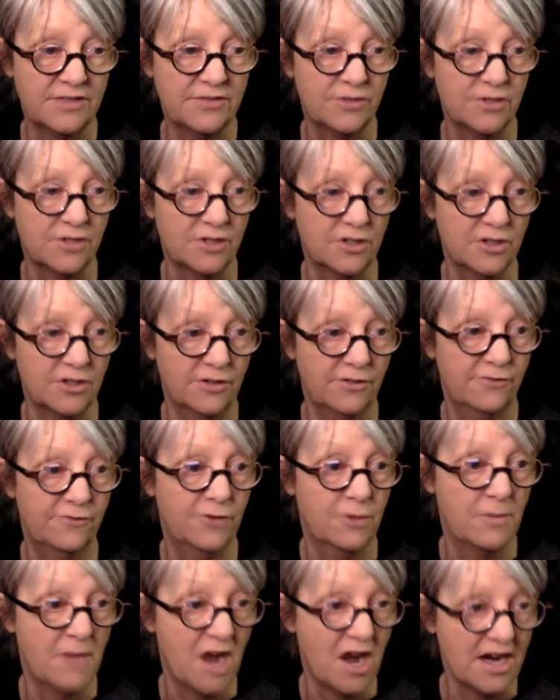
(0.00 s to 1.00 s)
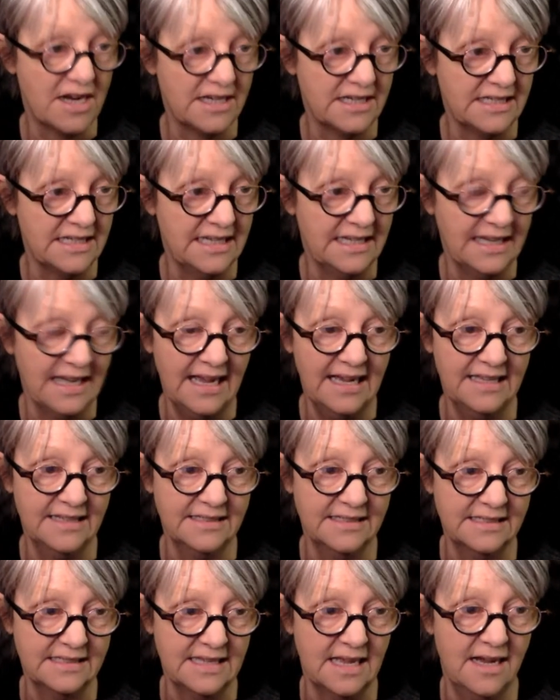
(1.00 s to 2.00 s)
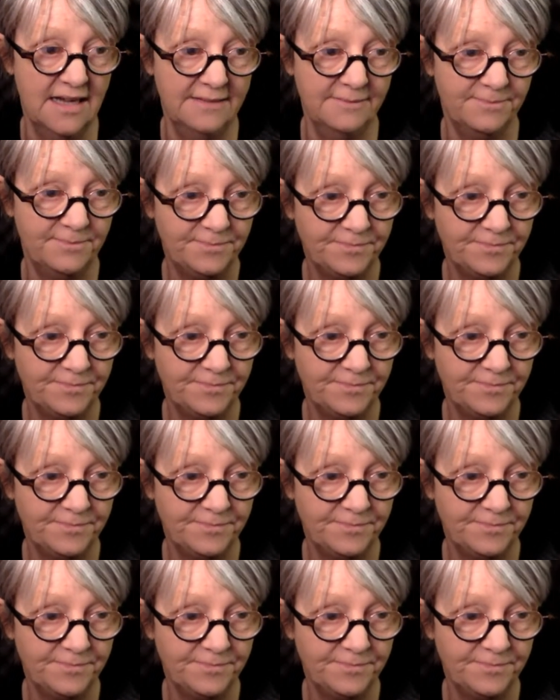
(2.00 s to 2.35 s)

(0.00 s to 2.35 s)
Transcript: for marketing and design?